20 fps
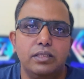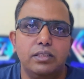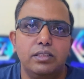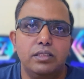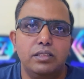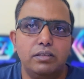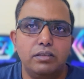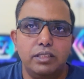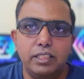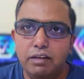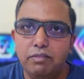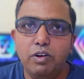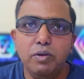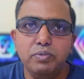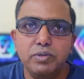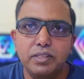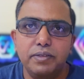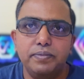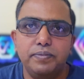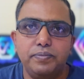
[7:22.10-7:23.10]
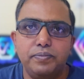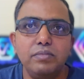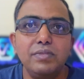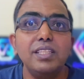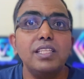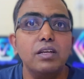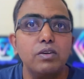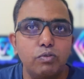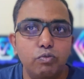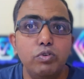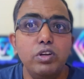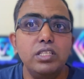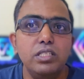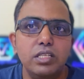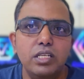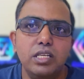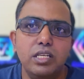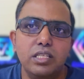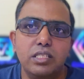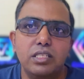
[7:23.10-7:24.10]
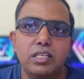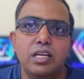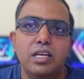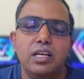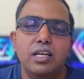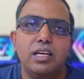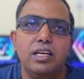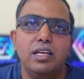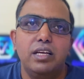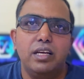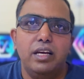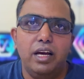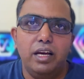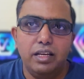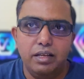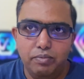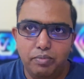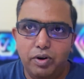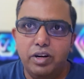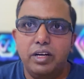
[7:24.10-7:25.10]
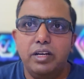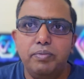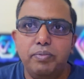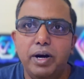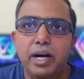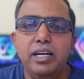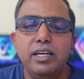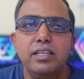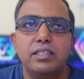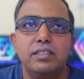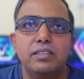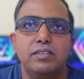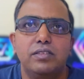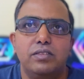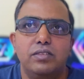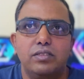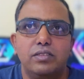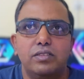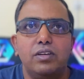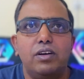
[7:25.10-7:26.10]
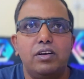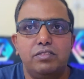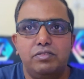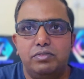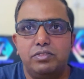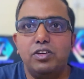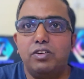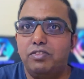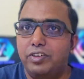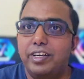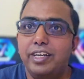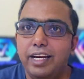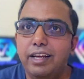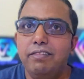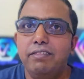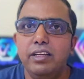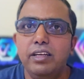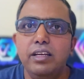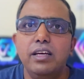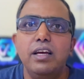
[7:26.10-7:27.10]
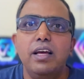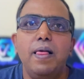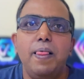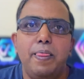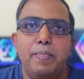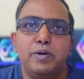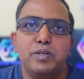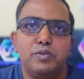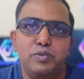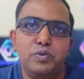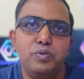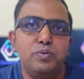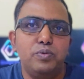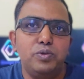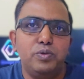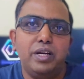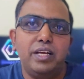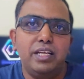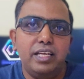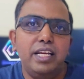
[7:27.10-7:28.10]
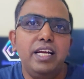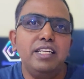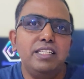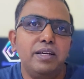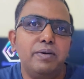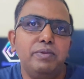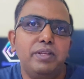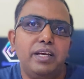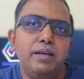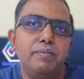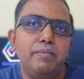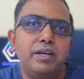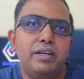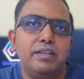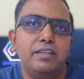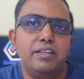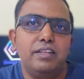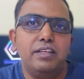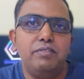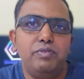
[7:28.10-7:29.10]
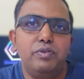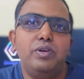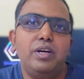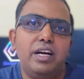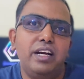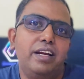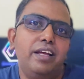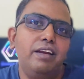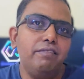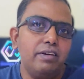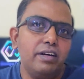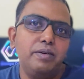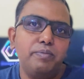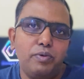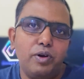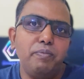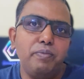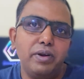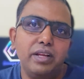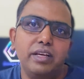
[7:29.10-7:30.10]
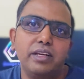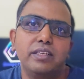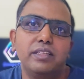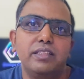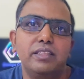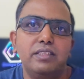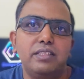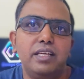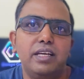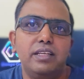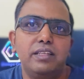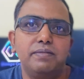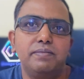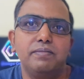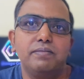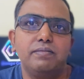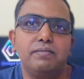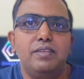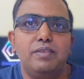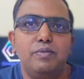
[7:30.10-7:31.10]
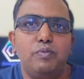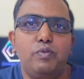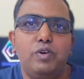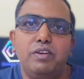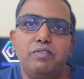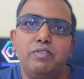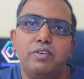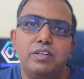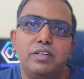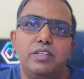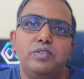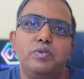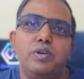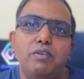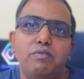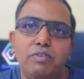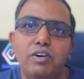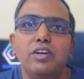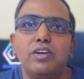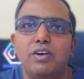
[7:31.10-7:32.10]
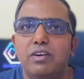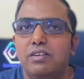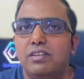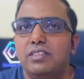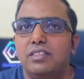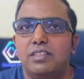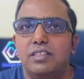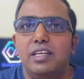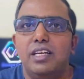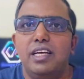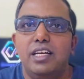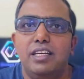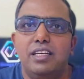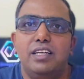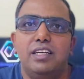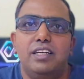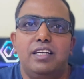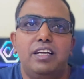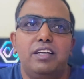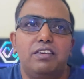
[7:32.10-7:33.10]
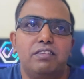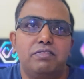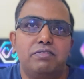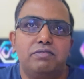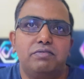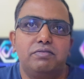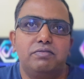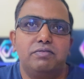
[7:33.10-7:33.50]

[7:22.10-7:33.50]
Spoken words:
DevOps, which is an important part of software delivery, because you can create something, but if you can't deliver it properly, then whatever you have worked on is kind of